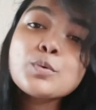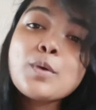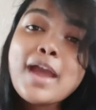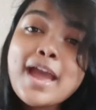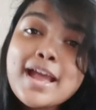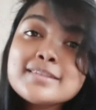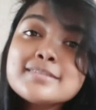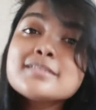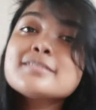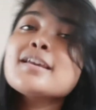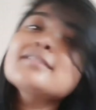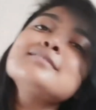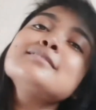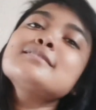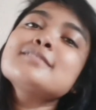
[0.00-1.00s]
So as the
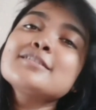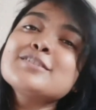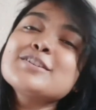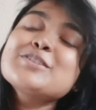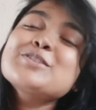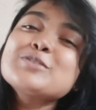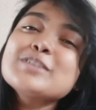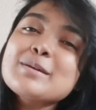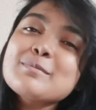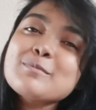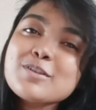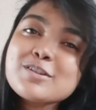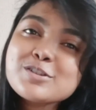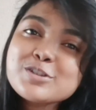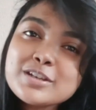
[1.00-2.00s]
title suggests, today I'm
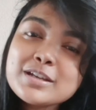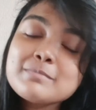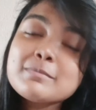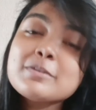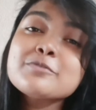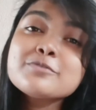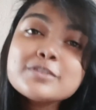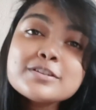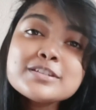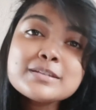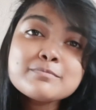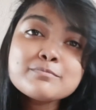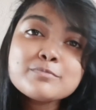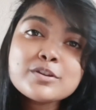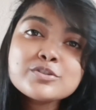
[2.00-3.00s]
gonna share my first
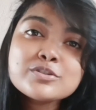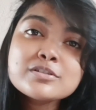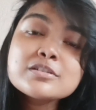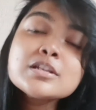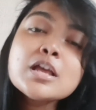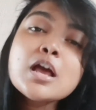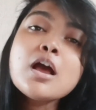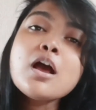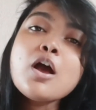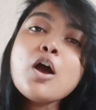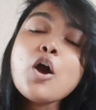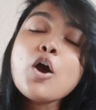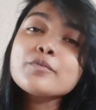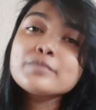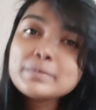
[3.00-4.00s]
impression
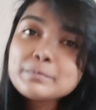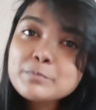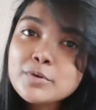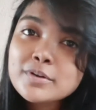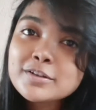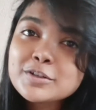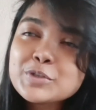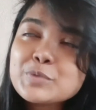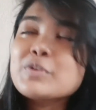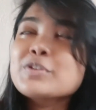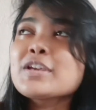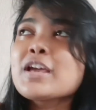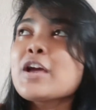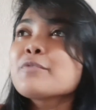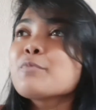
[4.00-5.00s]
of the products
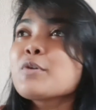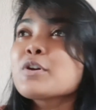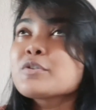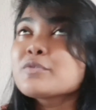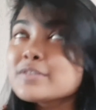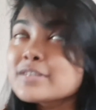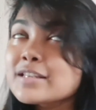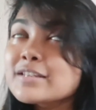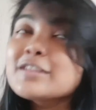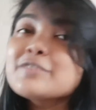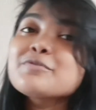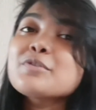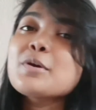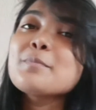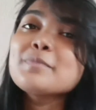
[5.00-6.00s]
which I have bought recently
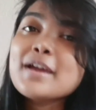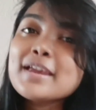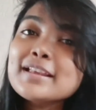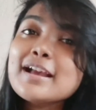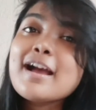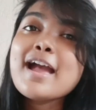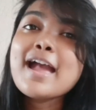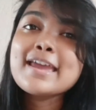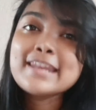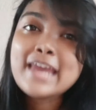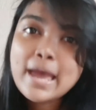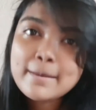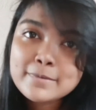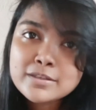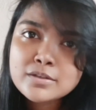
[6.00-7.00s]
from NYKAA and
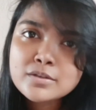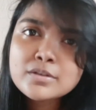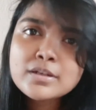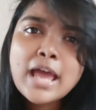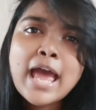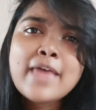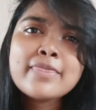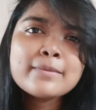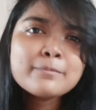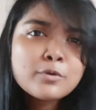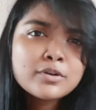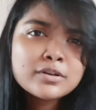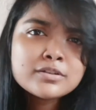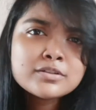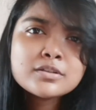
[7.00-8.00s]
Amazon, and the
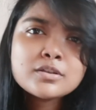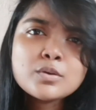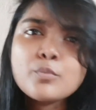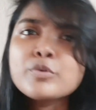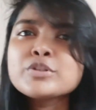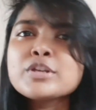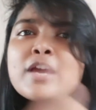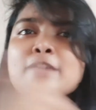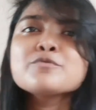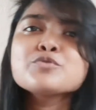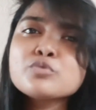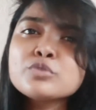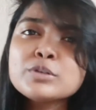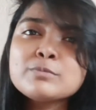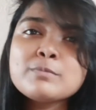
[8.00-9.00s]
products which I have
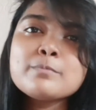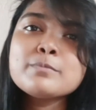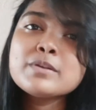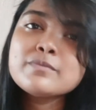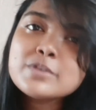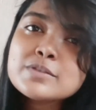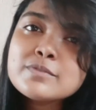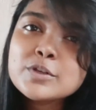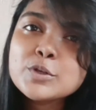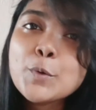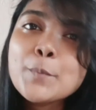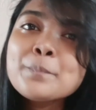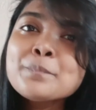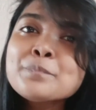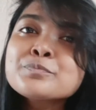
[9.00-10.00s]
shown in my previous video.